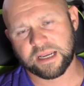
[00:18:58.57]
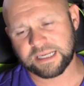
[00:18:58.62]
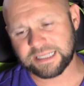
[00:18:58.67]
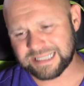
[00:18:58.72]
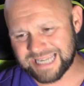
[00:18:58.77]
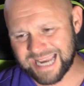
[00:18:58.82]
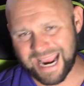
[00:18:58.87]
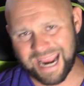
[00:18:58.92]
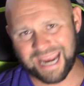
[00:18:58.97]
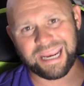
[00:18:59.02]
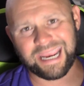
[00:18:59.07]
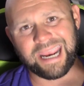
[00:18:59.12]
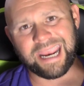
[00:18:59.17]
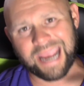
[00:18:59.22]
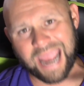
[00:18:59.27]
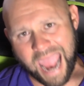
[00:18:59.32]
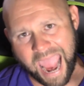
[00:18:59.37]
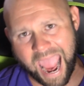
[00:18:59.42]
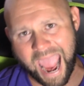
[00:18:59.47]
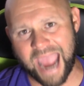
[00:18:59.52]

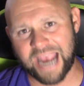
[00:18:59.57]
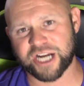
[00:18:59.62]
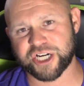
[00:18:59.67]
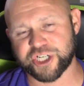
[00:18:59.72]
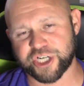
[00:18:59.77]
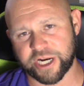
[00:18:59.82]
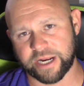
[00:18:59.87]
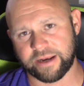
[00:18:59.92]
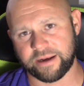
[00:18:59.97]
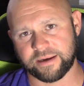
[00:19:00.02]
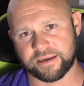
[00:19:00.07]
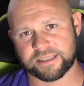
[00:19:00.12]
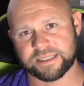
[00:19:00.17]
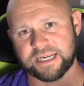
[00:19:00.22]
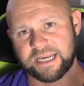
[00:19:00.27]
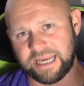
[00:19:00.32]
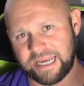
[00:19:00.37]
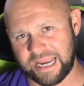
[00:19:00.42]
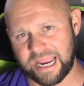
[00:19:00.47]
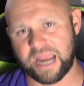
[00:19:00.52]
taking action to
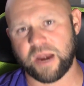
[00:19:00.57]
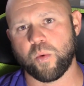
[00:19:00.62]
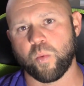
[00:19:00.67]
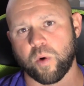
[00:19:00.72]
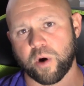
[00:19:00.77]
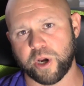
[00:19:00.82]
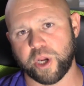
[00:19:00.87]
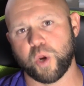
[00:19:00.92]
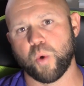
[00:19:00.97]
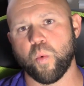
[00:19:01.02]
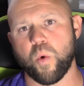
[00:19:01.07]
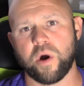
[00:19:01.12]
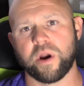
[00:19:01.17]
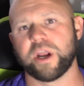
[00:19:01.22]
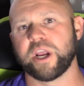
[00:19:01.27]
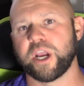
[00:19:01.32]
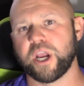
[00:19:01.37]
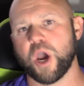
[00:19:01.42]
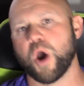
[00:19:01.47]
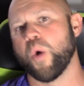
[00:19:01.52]
get where you want to
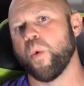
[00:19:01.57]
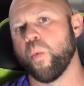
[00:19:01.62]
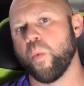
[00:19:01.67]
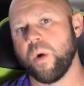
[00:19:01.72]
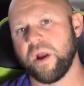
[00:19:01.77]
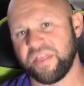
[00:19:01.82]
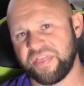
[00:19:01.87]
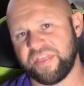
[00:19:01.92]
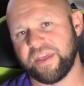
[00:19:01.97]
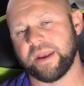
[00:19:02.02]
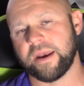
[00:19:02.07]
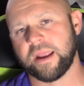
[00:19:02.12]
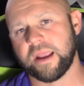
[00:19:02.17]
go with it